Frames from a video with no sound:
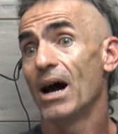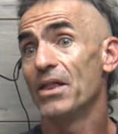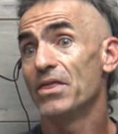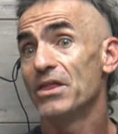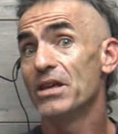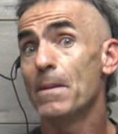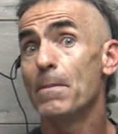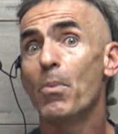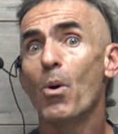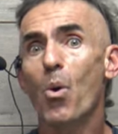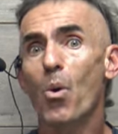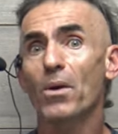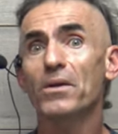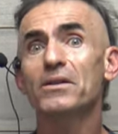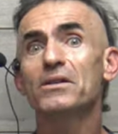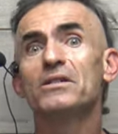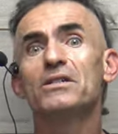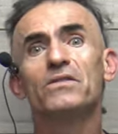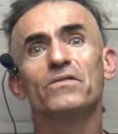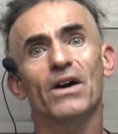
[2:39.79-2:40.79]
the
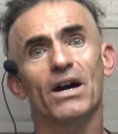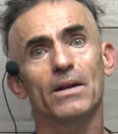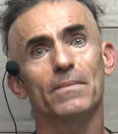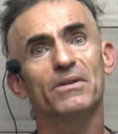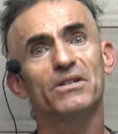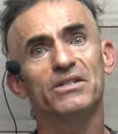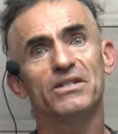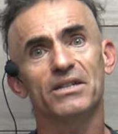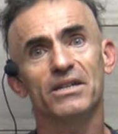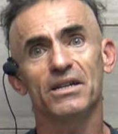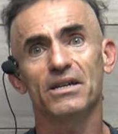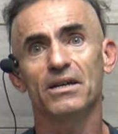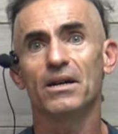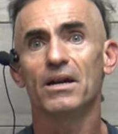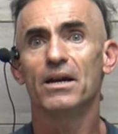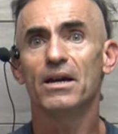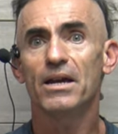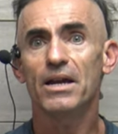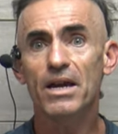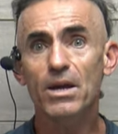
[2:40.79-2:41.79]
importance of vitamin C
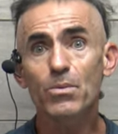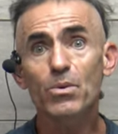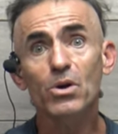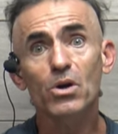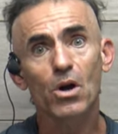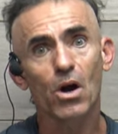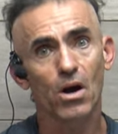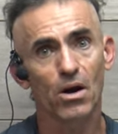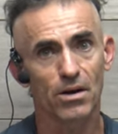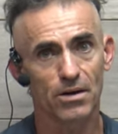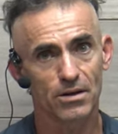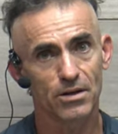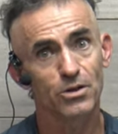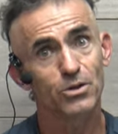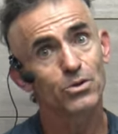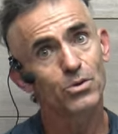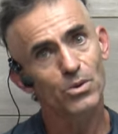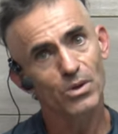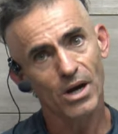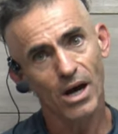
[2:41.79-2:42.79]
in regard
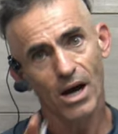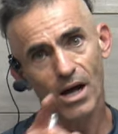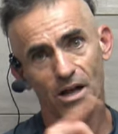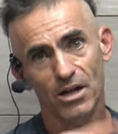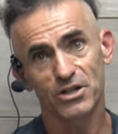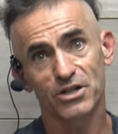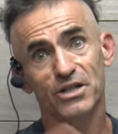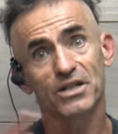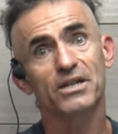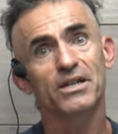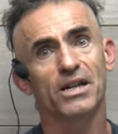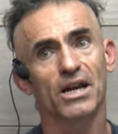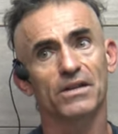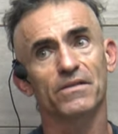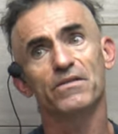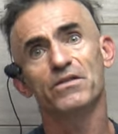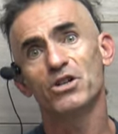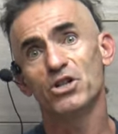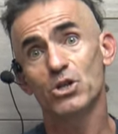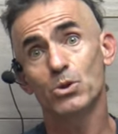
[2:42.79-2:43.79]
to collagen,
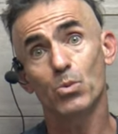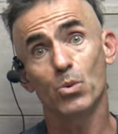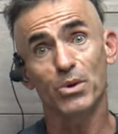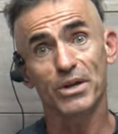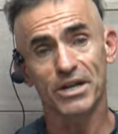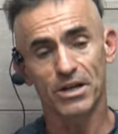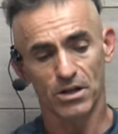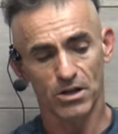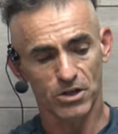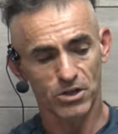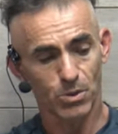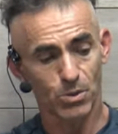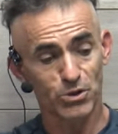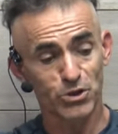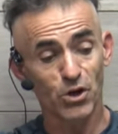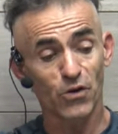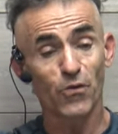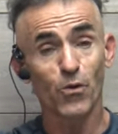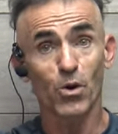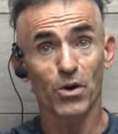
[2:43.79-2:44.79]
connective tissue wound healing, so on and
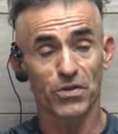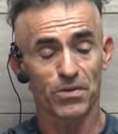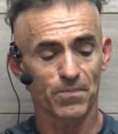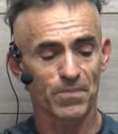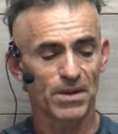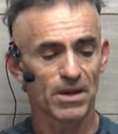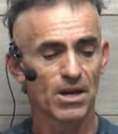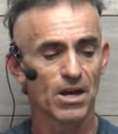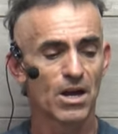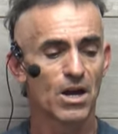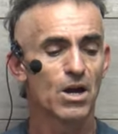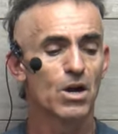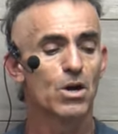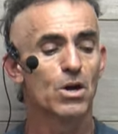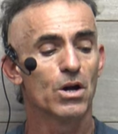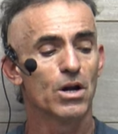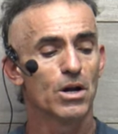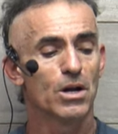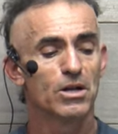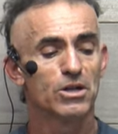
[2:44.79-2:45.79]
so forth.
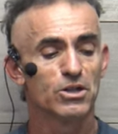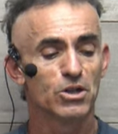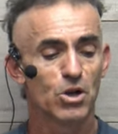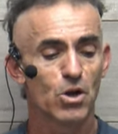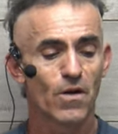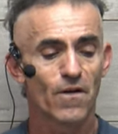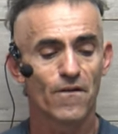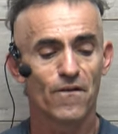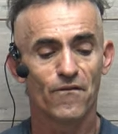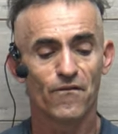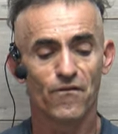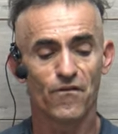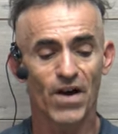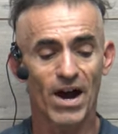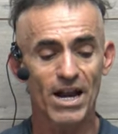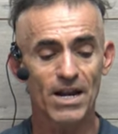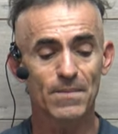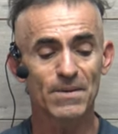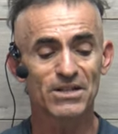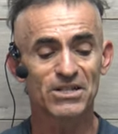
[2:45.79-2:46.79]

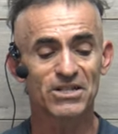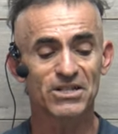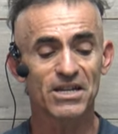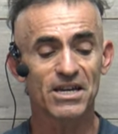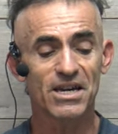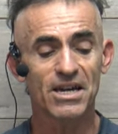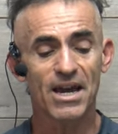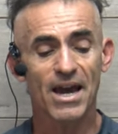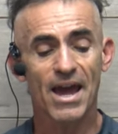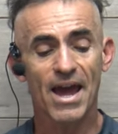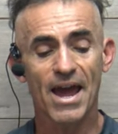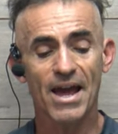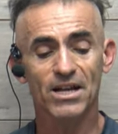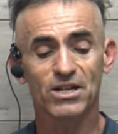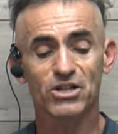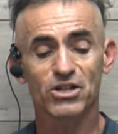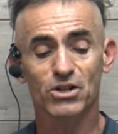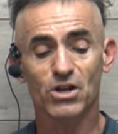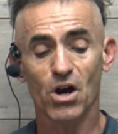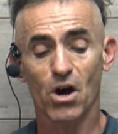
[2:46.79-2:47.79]
Vitamin C and
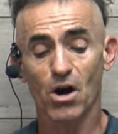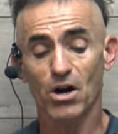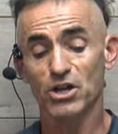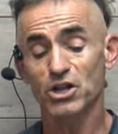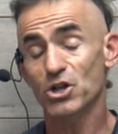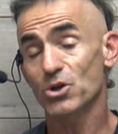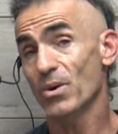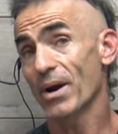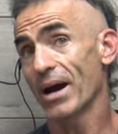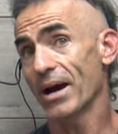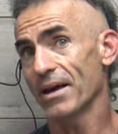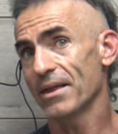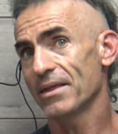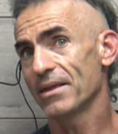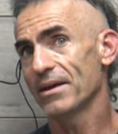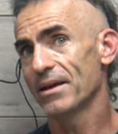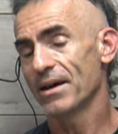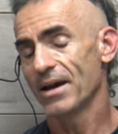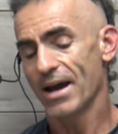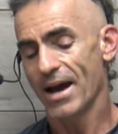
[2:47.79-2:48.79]
scar strength.
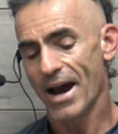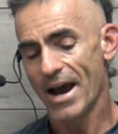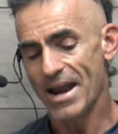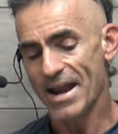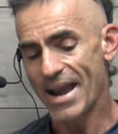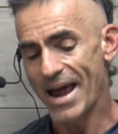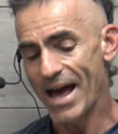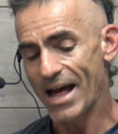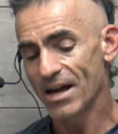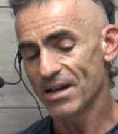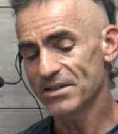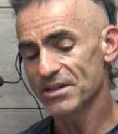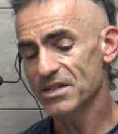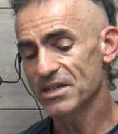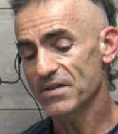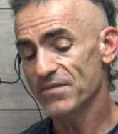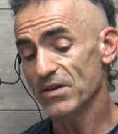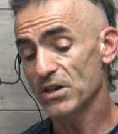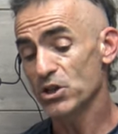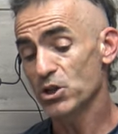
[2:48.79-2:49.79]

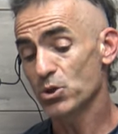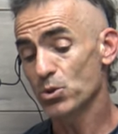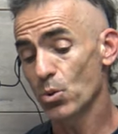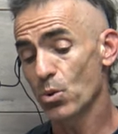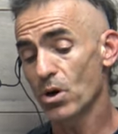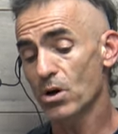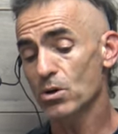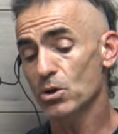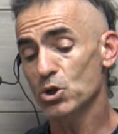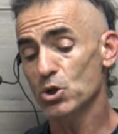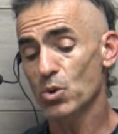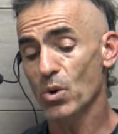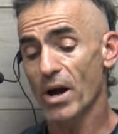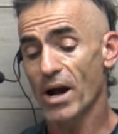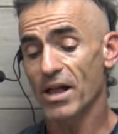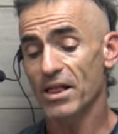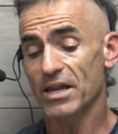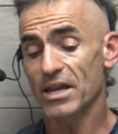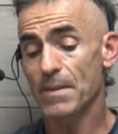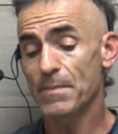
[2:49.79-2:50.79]
Analysis of a historical
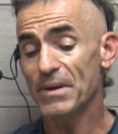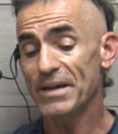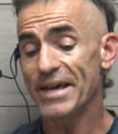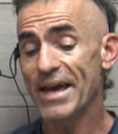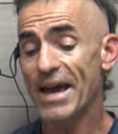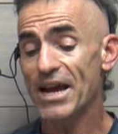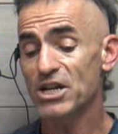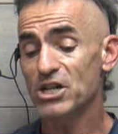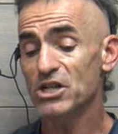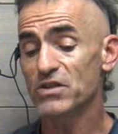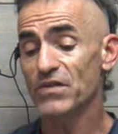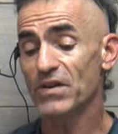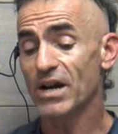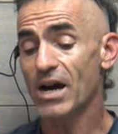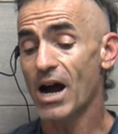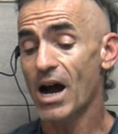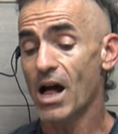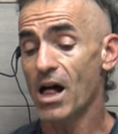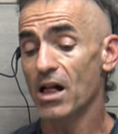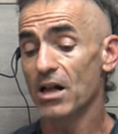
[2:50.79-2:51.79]
trial and implications for
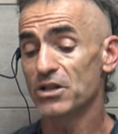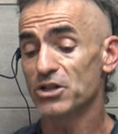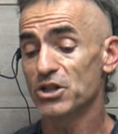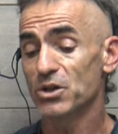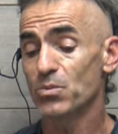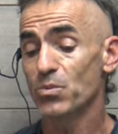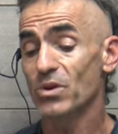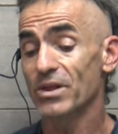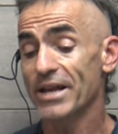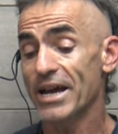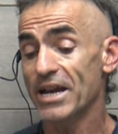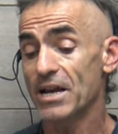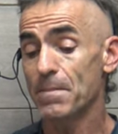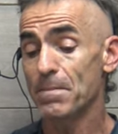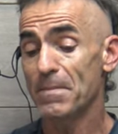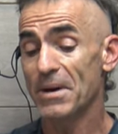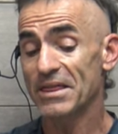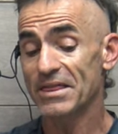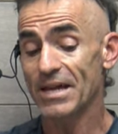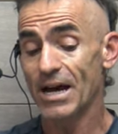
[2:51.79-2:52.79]

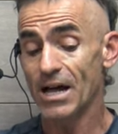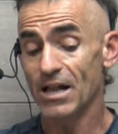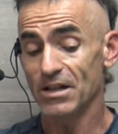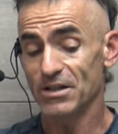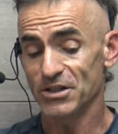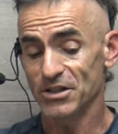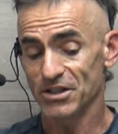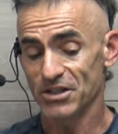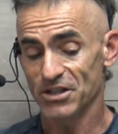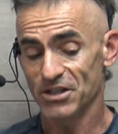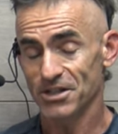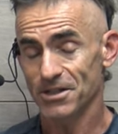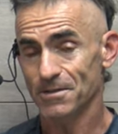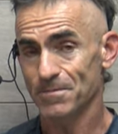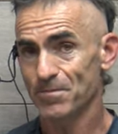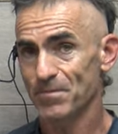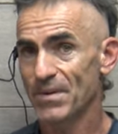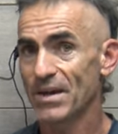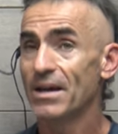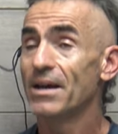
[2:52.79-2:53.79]
collagen-related pathologies.
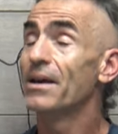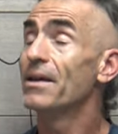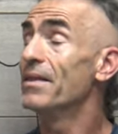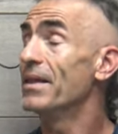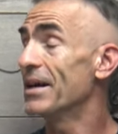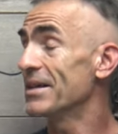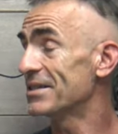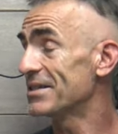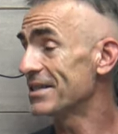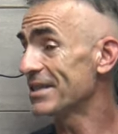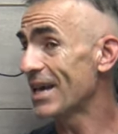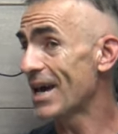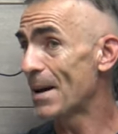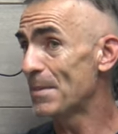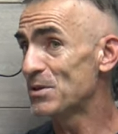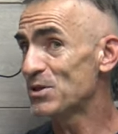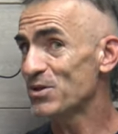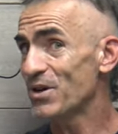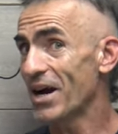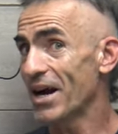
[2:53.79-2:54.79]
That's the
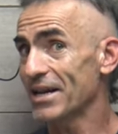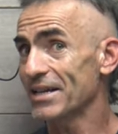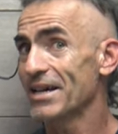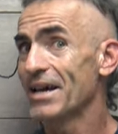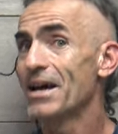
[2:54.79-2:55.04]
abstract.